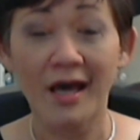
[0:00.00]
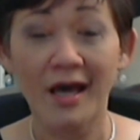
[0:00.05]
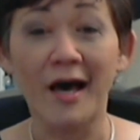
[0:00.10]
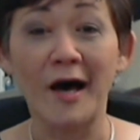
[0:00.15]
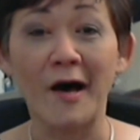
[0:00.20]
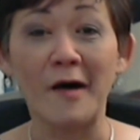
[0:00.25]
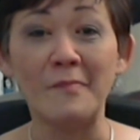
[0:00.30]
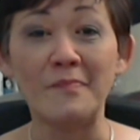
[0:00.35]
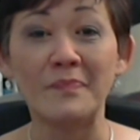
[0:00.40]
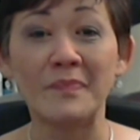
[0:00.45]

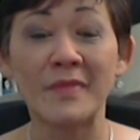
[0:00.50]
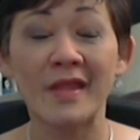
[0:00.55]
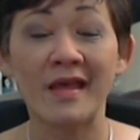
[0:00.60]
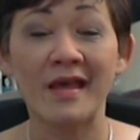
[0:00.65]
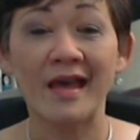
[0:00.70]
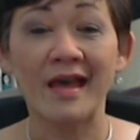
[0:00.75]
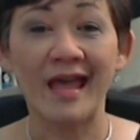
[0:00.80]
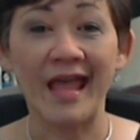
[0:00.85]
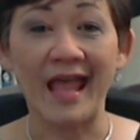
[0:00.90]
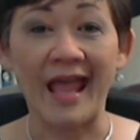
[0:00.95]

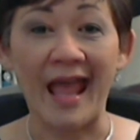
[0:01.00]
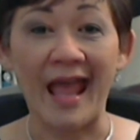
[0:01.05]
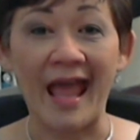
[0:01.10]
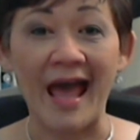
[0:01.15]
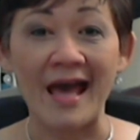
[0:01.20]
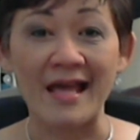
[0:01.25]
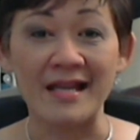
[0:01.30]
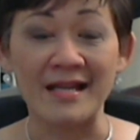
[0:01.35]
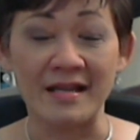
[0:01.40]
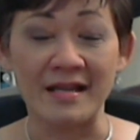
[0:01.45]

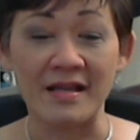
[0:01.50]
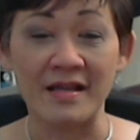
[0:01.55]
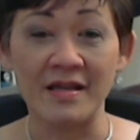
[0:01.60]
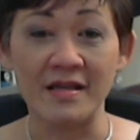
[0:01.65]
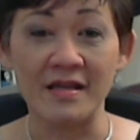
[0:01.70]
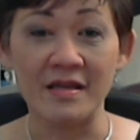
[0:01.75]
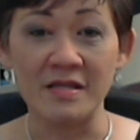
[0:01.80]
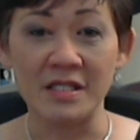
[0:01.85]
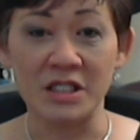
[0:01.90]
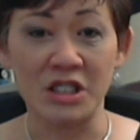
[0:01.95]
and
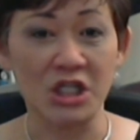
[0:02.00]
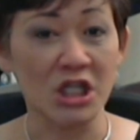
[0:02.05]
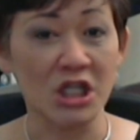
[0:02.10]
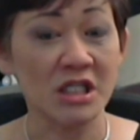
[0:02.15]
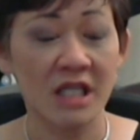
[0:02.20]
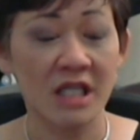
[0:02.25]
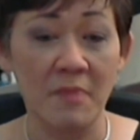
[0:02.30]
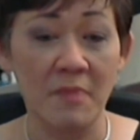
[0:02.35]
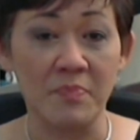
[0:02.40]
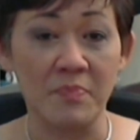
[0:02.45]

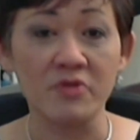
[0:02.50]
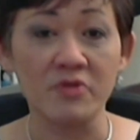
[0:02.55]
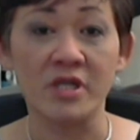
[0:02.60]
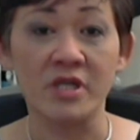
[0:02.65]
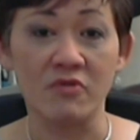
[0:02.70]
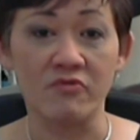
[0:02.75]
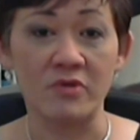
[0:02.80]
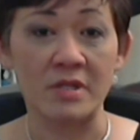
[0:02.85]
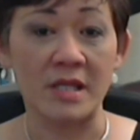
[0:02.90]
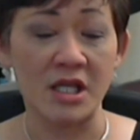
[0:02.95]
just kept
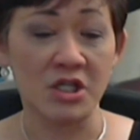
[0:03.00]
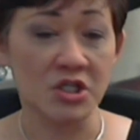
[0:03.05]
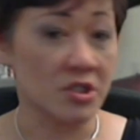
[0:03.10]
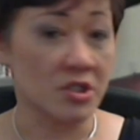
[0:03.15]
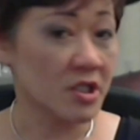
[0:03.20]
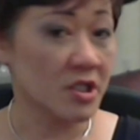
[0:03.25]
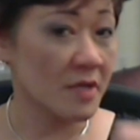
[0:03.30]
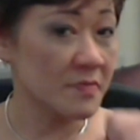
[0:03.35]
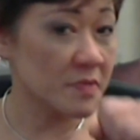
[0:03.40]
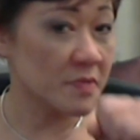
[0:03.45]
building
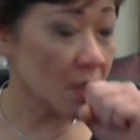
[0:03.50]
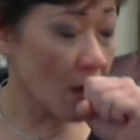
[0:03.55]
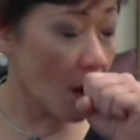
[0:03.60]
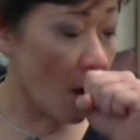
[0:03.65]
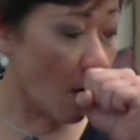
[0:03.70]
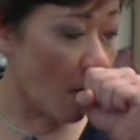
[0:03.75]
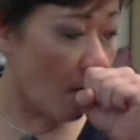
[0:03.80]
relationships.